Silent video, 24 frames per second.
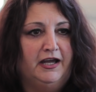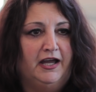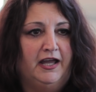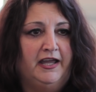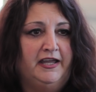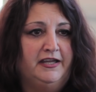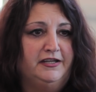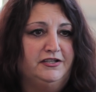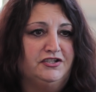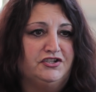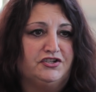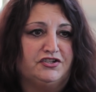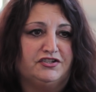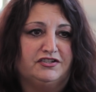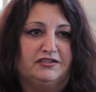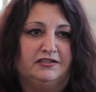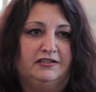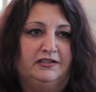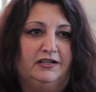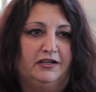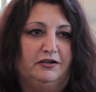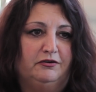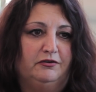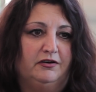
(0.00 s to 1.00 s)
age,
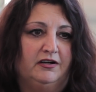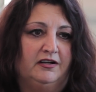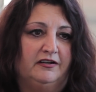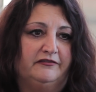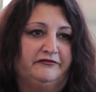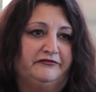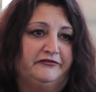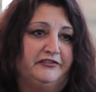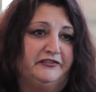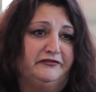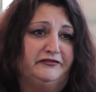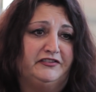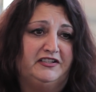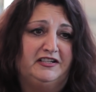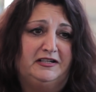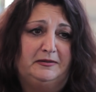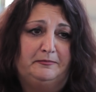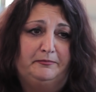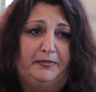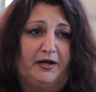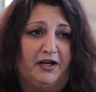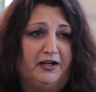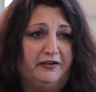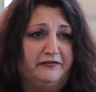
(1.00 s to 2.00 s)
you know, uh, 15
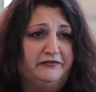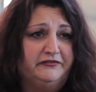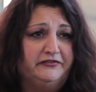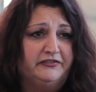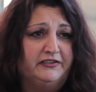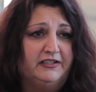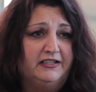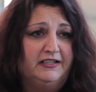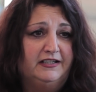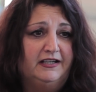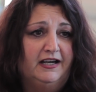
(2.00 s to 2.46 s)
above.